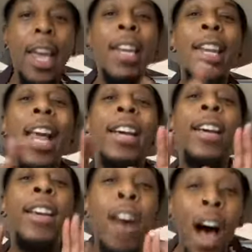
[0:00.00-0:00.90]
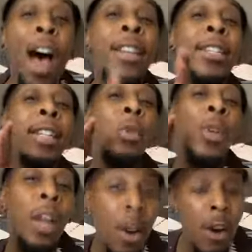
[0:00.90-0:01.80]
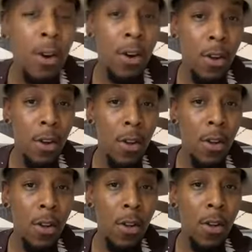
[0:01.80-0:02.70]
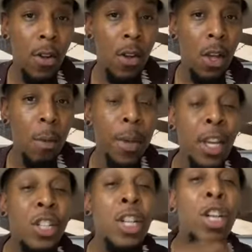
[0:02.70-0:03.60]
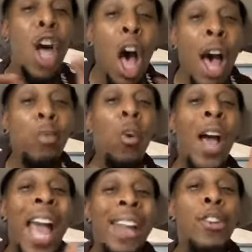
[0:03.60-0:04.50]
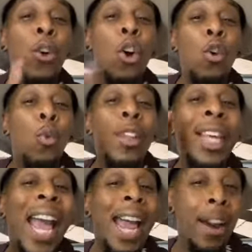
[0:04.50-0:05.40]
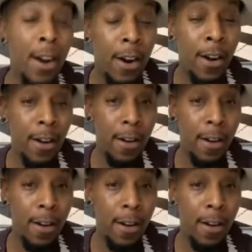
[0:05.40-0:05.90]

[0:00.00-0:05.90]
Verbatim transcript: and let God deal with her because God will handle her with care.